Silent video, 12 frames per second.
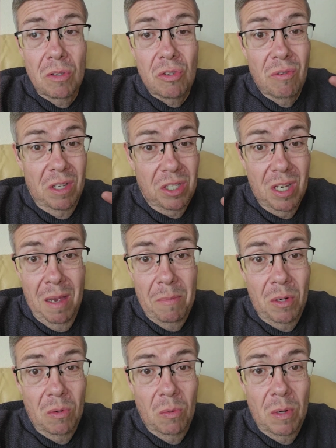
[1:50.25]
Dress up
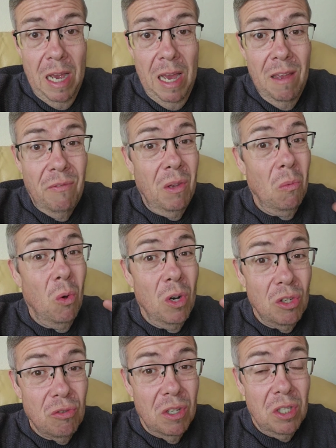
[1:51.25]
and all that. If you want
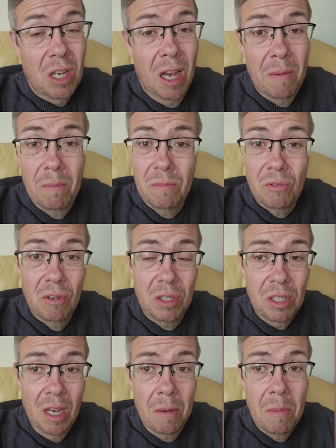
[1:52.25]
to dress up,
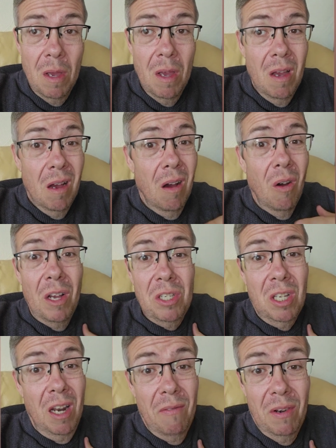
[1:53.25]
dress up. I
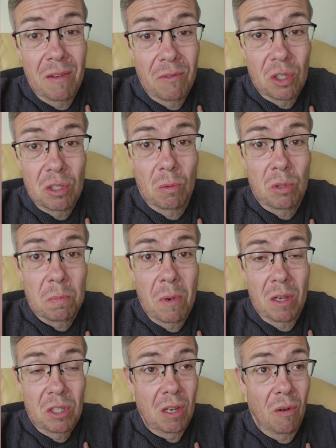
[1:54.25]
still haven't even sourced
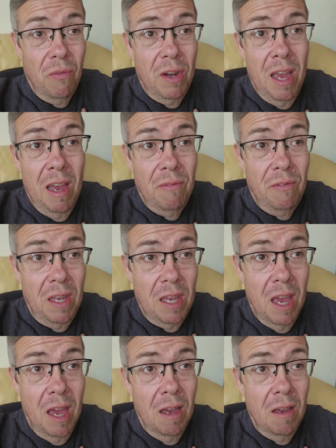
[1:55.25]
myself an outfit
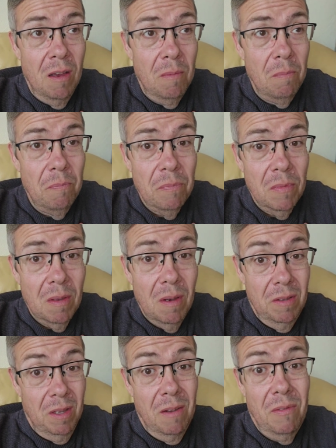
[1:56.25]
yet.
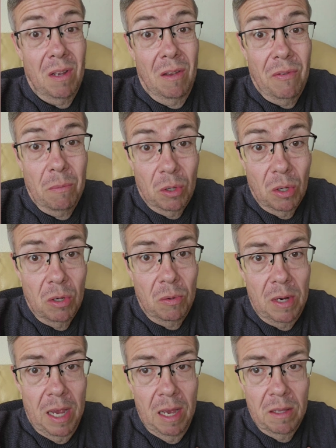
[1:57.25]
Don't even know if I'm going to
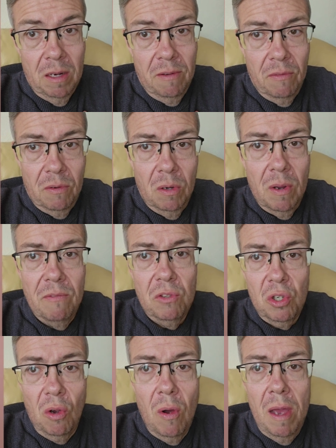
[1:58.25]
now. I don't know if I'm going to have
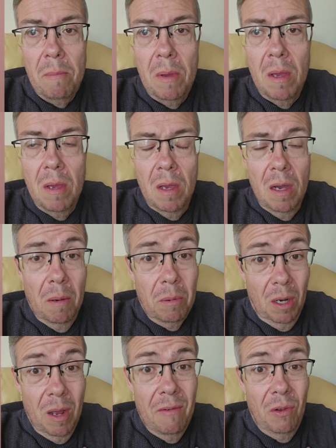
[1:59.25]
time. I'm
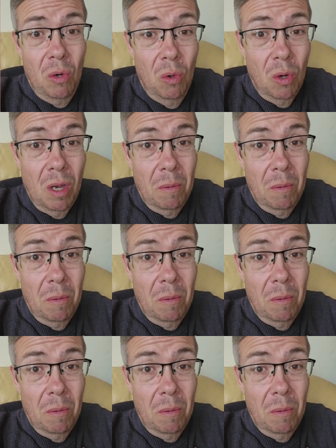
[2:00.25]
going to have a look.